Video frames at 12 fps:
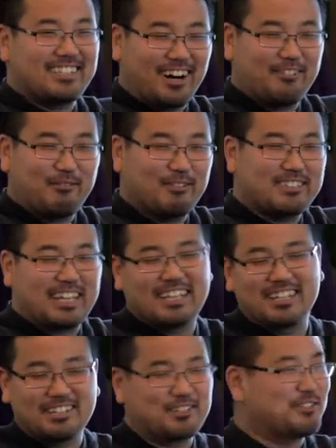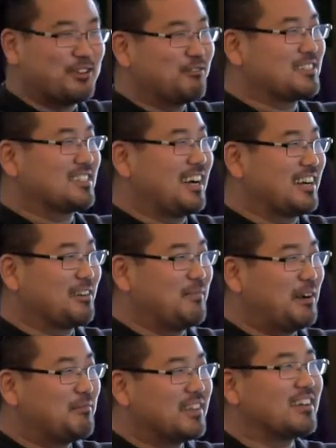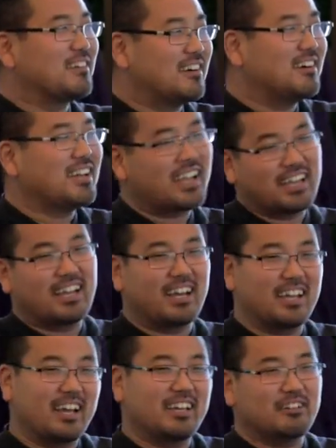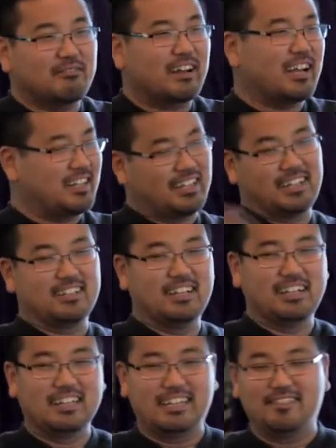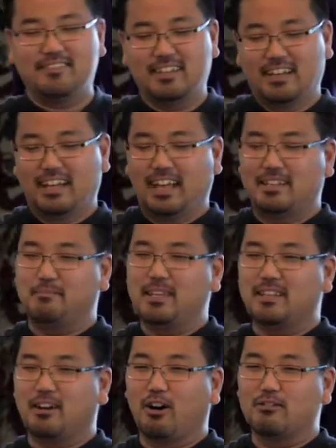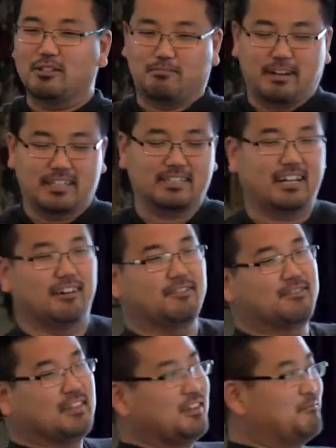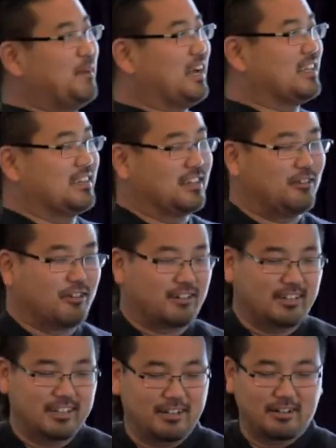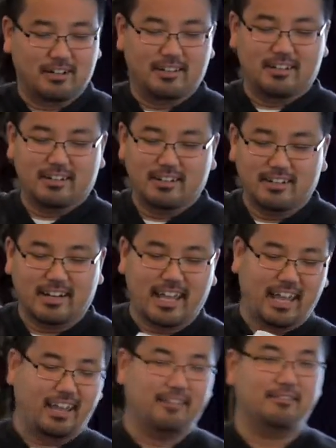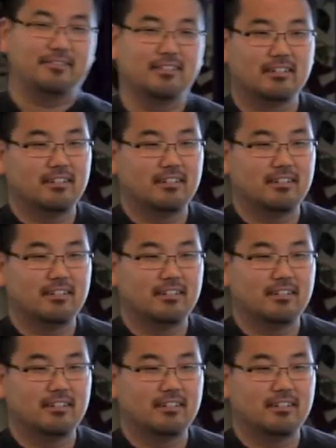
A dolphin won't say, you don't know what you're talking about, but they'll go, okay, yeah, you're right, and then leave and be their own depressed self back in the corner in their cave.